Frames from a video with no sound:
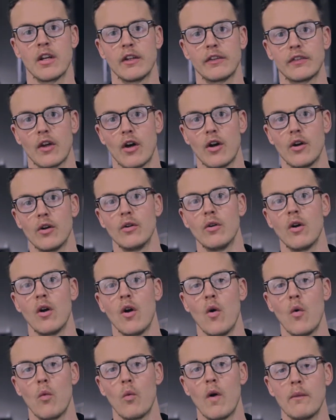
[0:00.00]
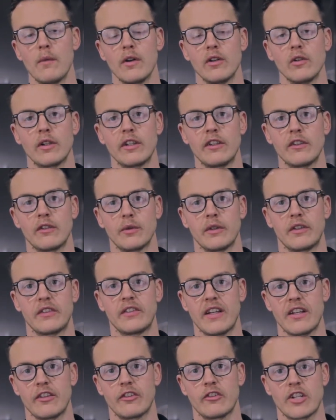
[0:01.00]
So when we're looking to
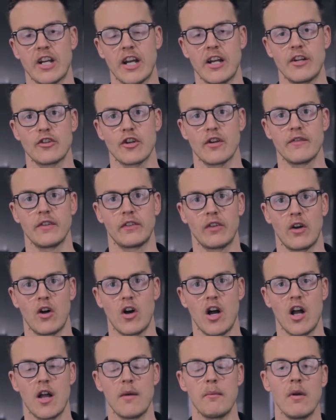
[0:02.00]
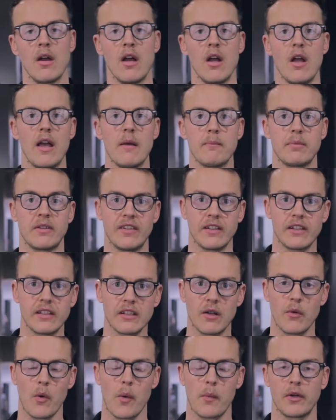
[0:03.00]
assess change over time,
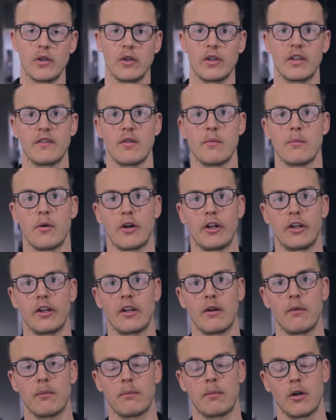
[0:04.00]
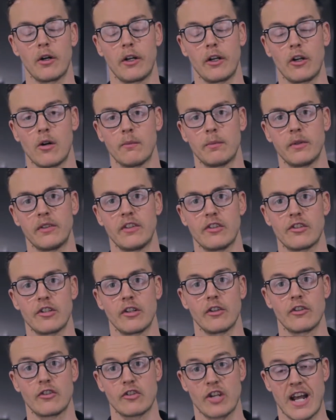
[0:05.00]
particularly when we're looking for body
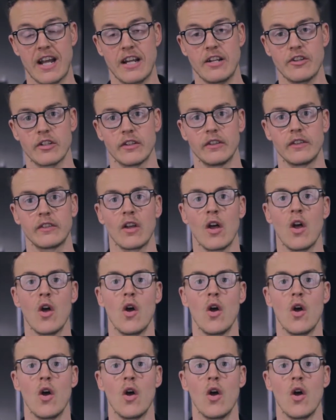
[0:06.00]
composition changes,